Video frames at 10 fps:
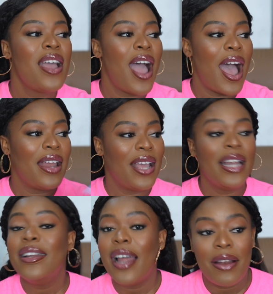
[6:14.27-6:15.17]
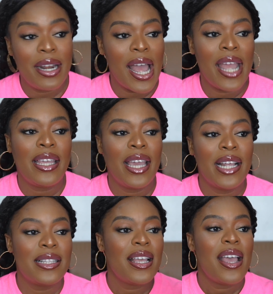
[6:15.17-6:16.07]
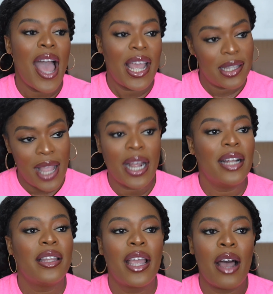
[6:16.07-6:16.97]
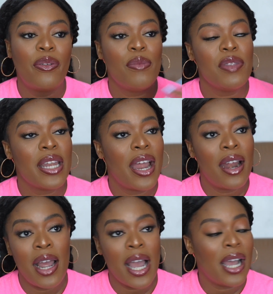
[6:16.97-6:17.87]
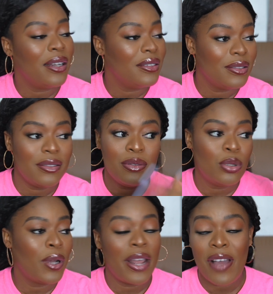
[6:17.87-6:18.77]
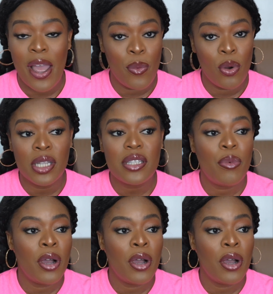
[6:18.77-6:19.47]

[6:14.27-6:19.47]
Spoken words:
And any naira that I get, I can take out from the naira and do whatever I want.